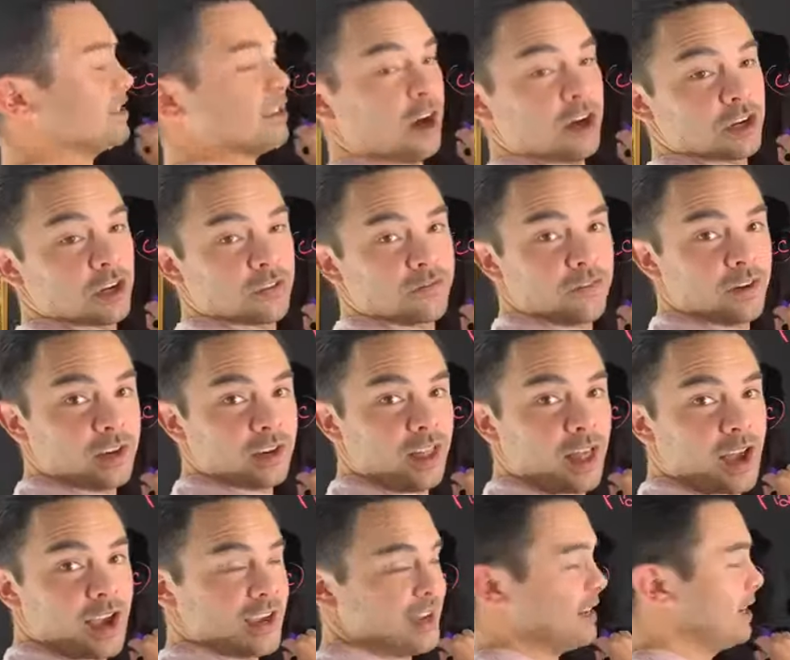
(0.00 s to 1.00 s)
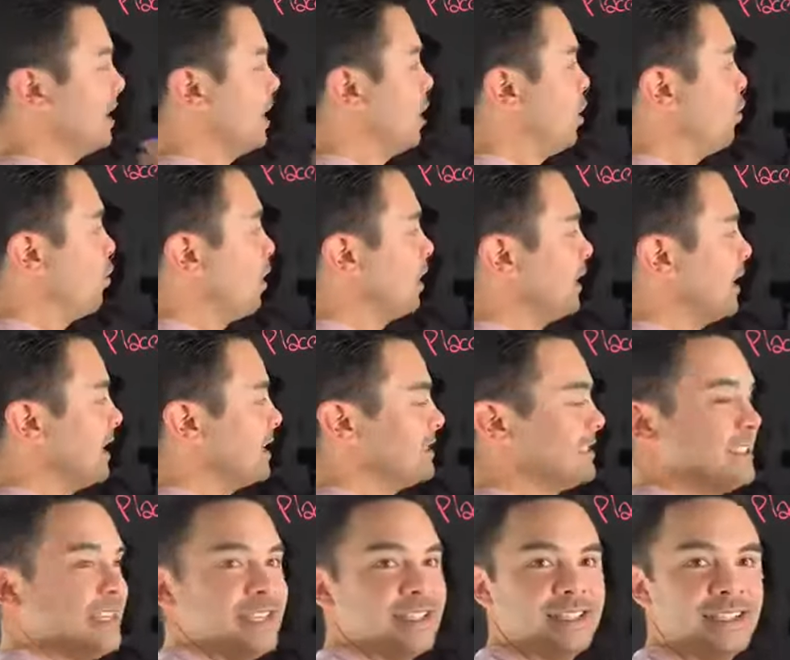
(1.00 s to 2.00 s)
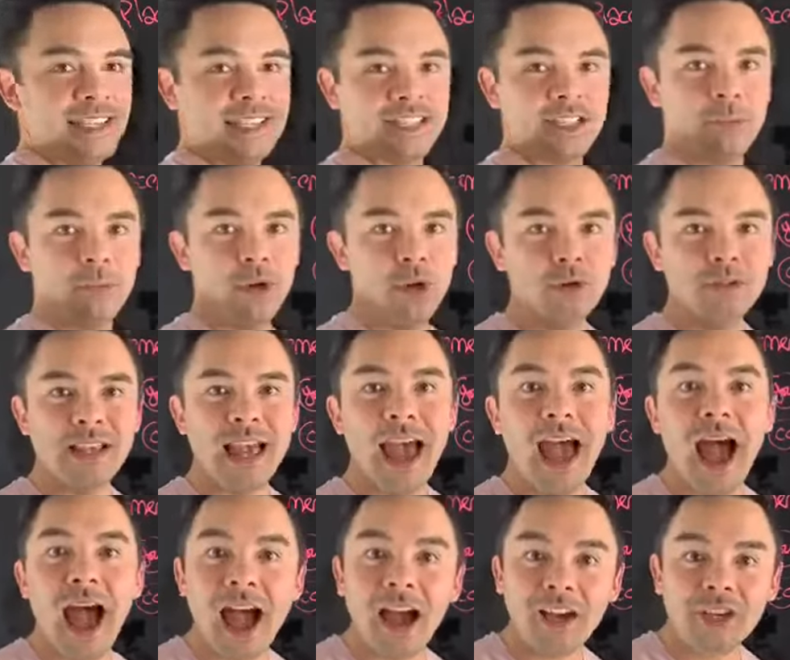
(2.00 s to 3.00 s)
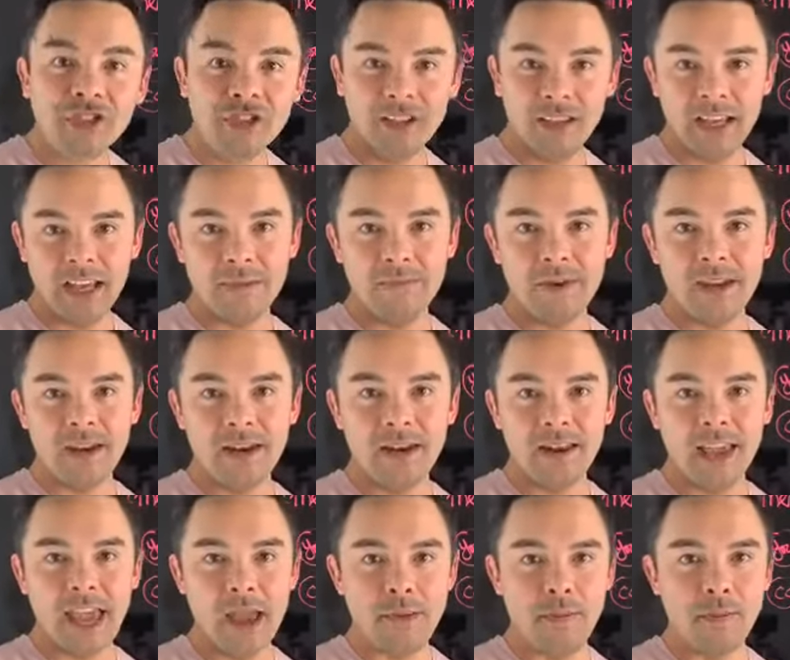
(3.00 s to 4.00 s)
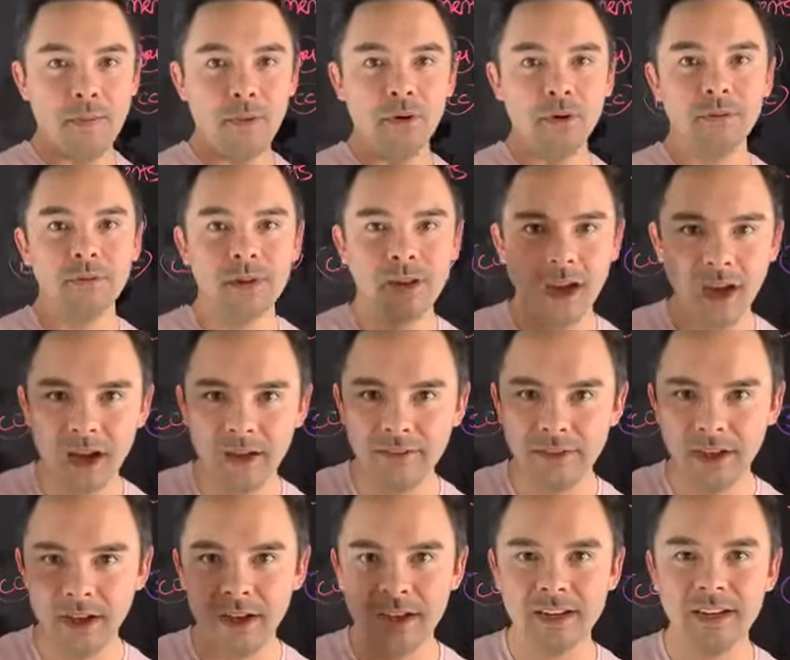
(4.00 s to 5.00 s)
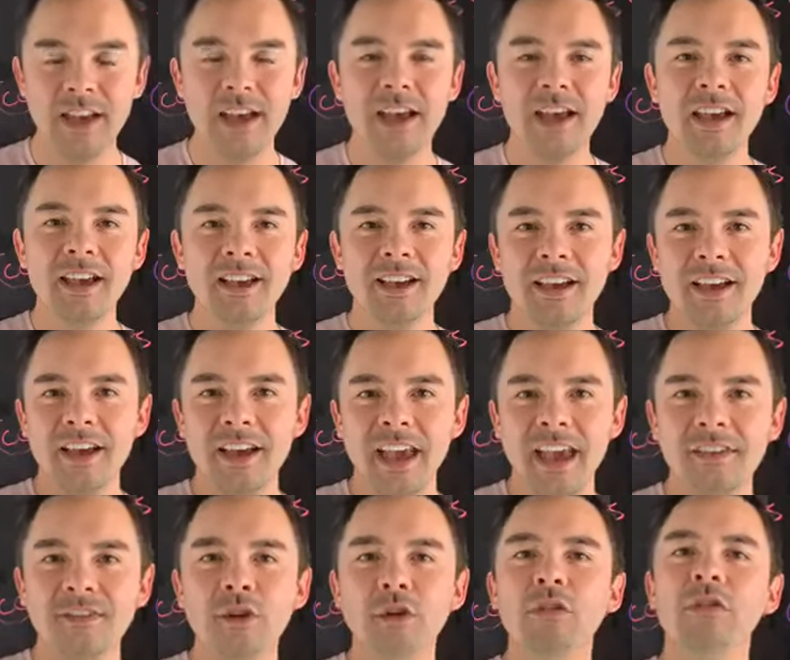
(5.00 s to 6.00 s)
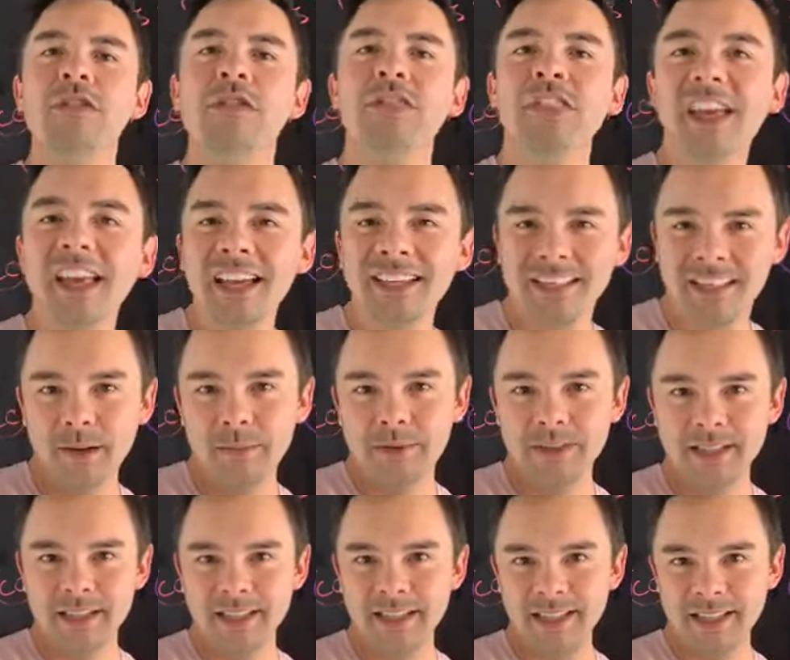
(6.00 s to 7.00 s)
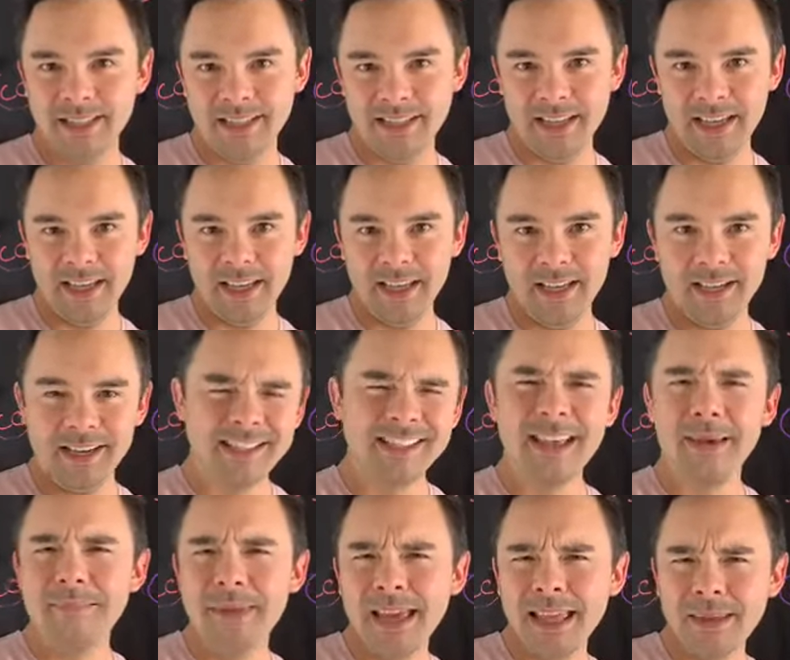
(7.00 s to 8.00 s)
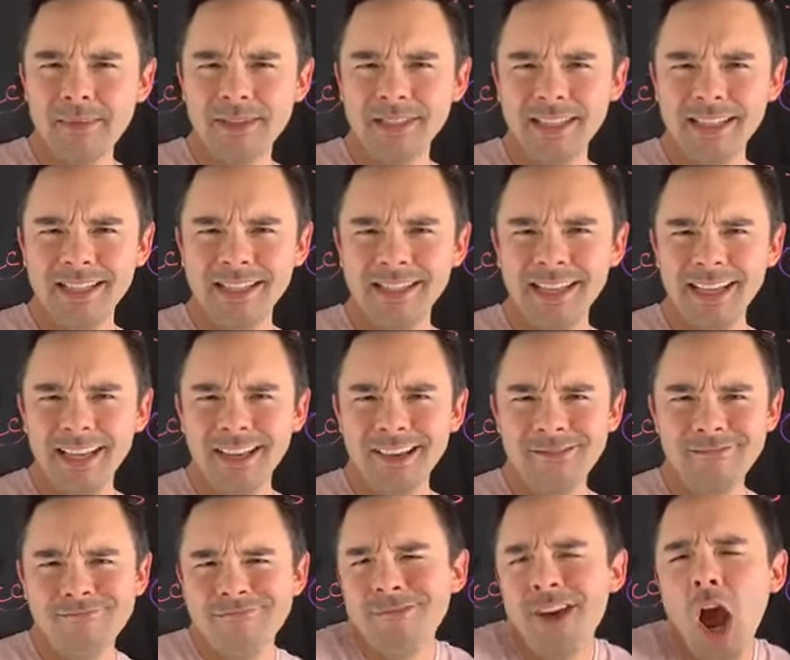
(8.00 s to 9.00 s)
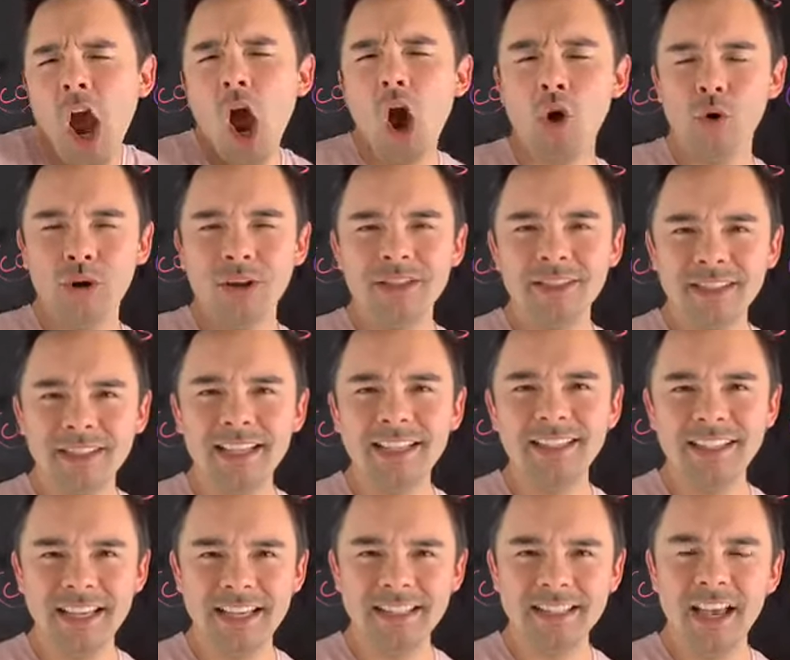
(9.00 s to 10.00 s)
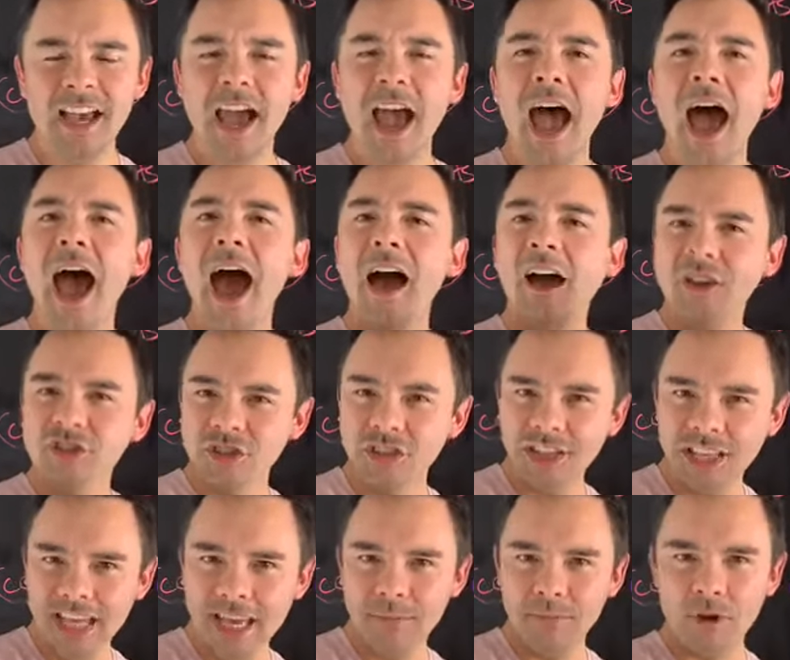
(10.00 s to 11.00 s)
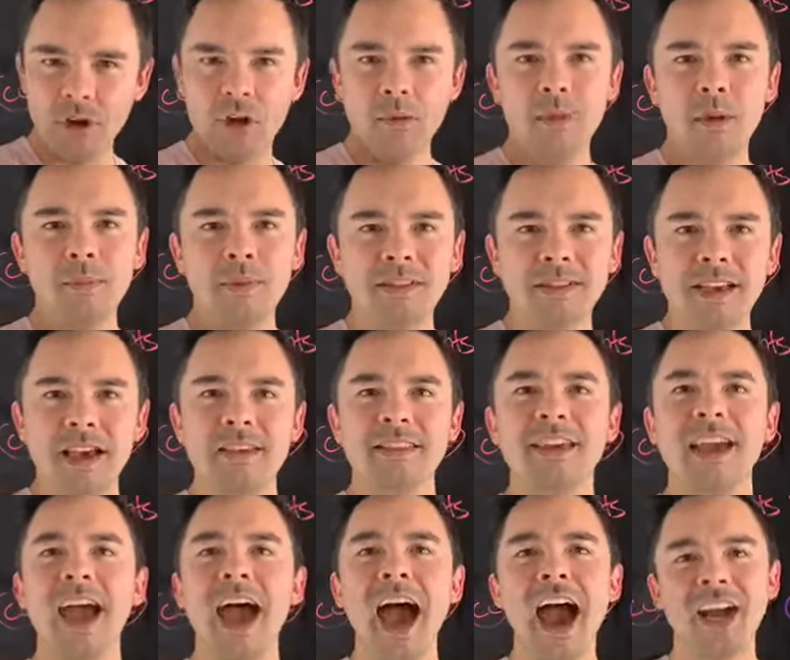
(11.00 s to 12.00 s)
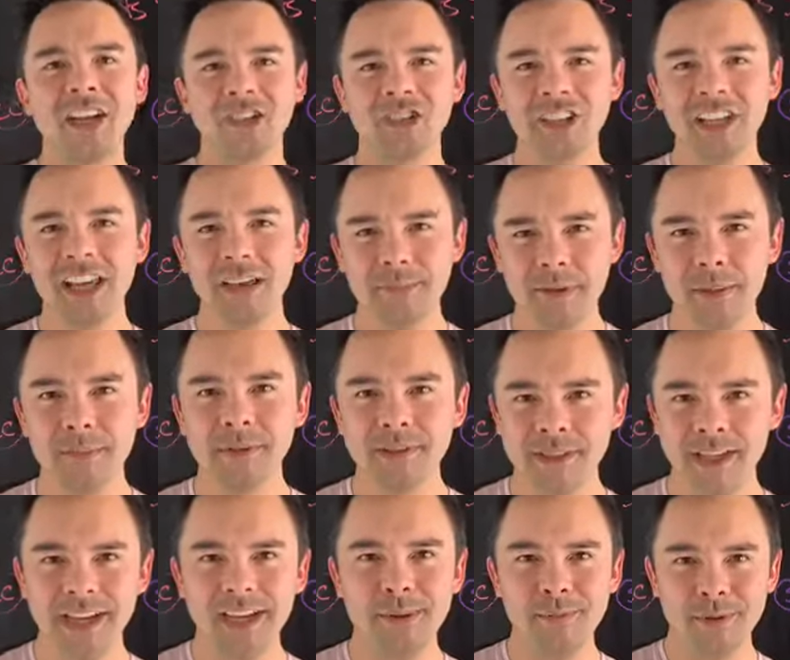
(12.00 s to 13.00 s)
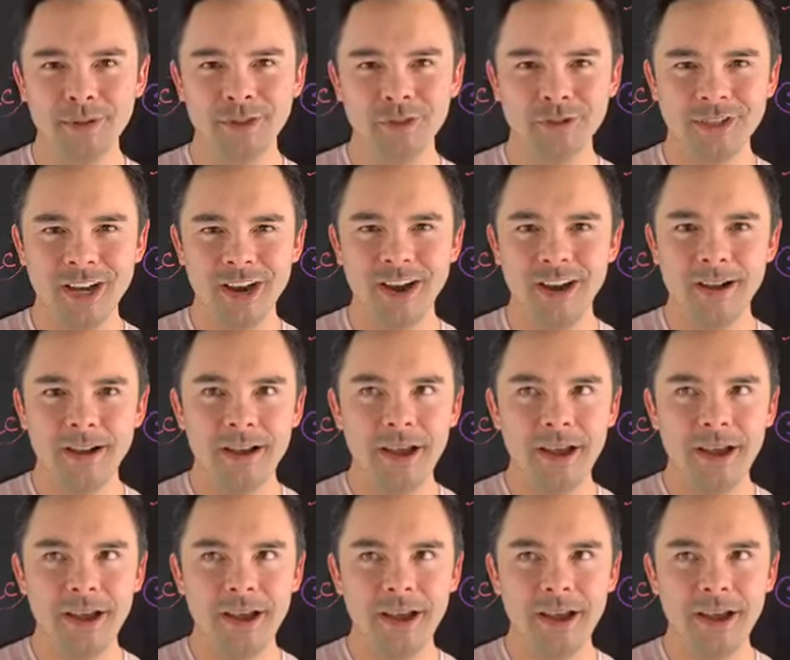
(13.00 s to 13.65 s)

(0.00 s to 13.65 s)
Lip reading: on your front line, well, a CC, someone who's actually committed and capable, caveat, if you think someone's a CC, does that make them a CC? No. CCs actually keep their commitments. They actually get people signed up in doTERRA.